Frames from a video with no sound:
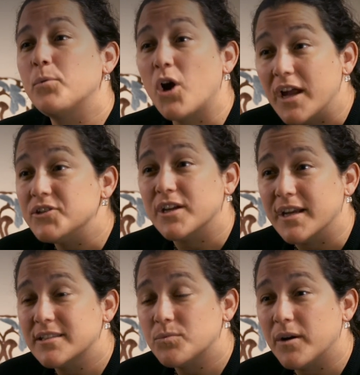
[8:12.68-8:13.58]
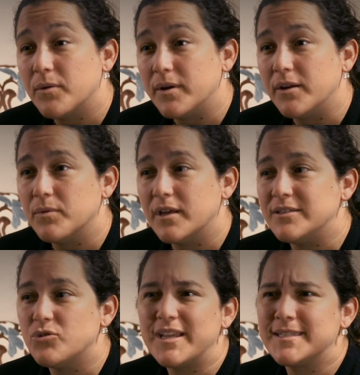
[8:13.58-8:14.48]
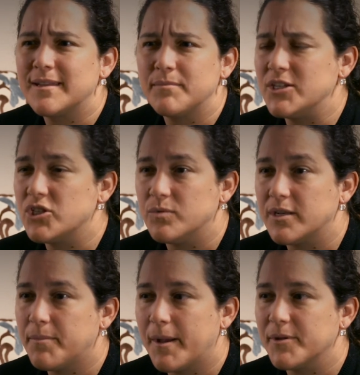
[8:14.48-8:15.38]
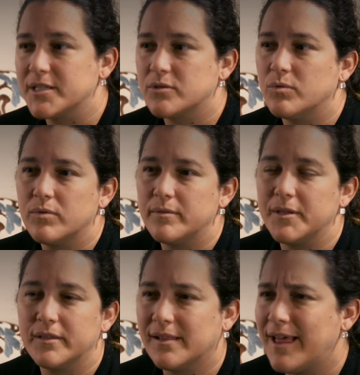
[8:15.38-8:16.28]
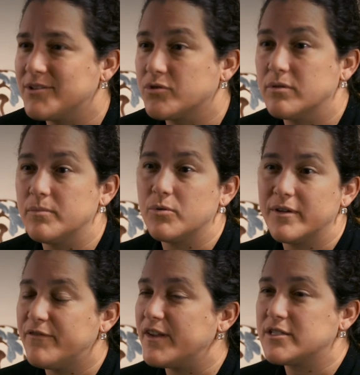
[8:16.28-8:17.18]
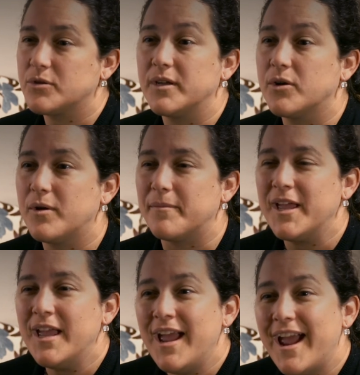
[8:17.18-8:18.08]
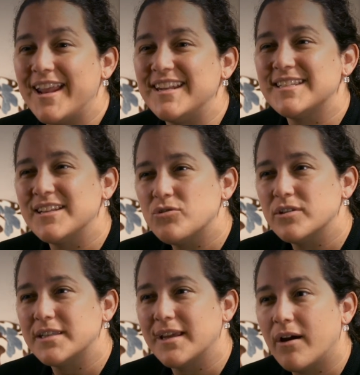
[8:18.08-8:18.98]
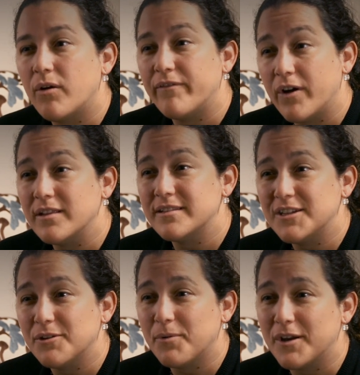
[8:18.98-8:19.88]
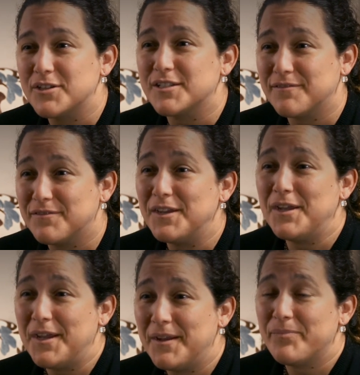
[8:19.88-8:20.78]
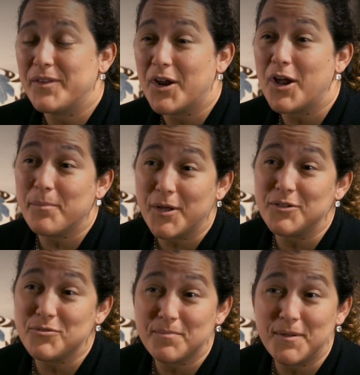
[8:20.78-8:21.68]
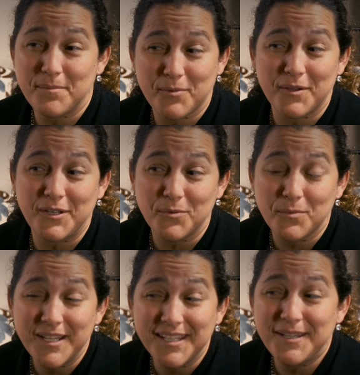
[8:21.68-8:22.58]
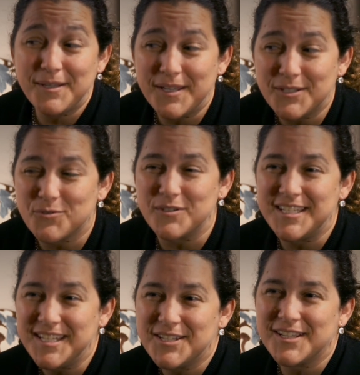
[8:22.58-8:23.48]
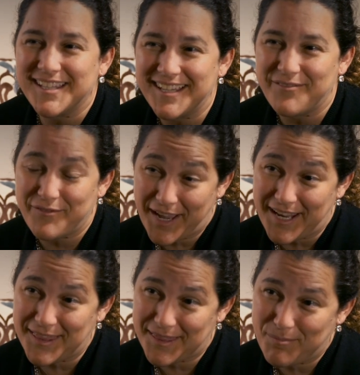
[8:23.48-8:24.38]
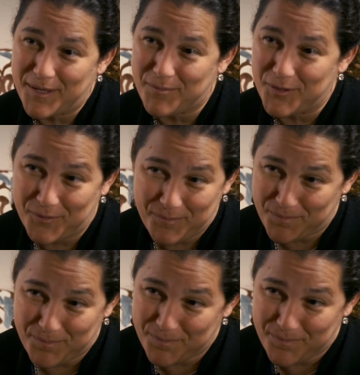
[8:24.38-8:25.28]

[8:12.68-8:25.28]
projects where we address some issue in a public school, we build a classroom or we fix or we equip. And it's interesting how a volunteer project of a couple hundred people and you really strategically invite people who